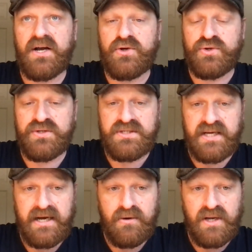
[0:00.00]
couldn't
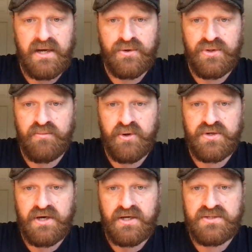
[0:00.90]
say out loud on the
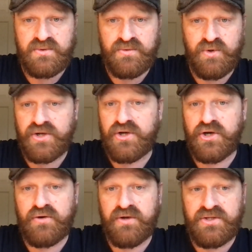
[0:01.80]
podcast would
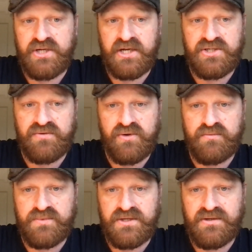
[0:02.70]
occur in changing
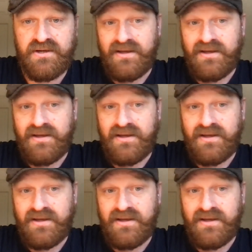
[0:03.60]
rooms, and